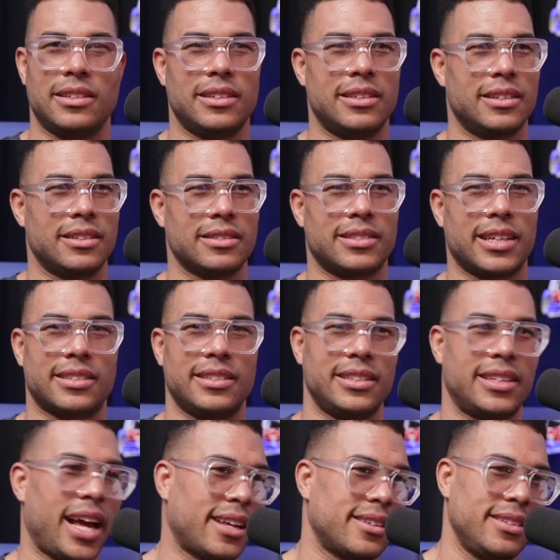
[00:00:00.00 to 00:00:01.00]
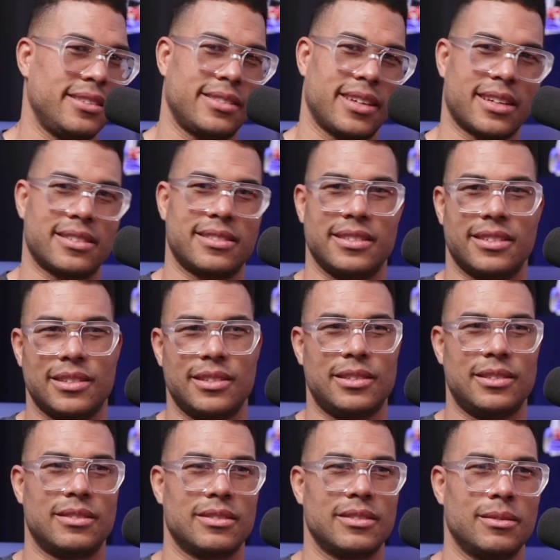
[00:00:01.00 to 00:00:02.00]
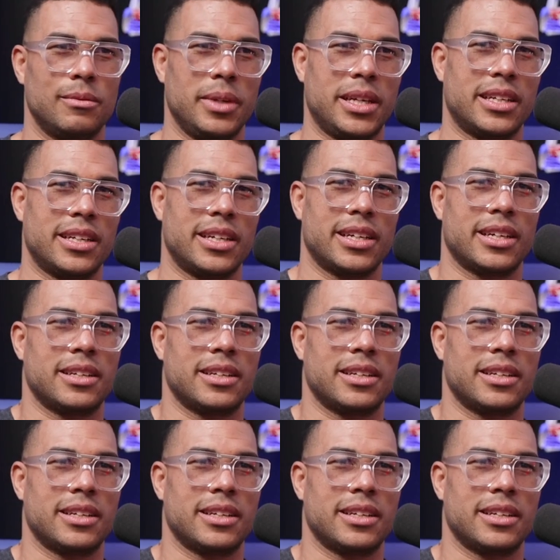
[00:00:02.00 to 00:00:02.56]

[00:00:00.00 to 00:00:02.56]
you know, Sexy Dexy, Sexy Dude. We can dig it.